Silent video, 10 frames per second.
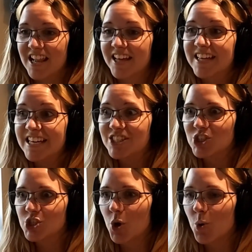Like, it's
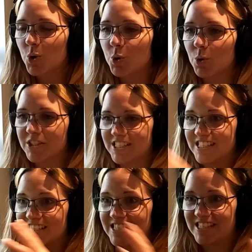so cool.
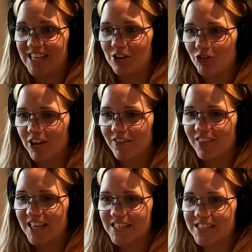Just the scenery
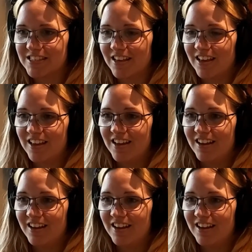of this.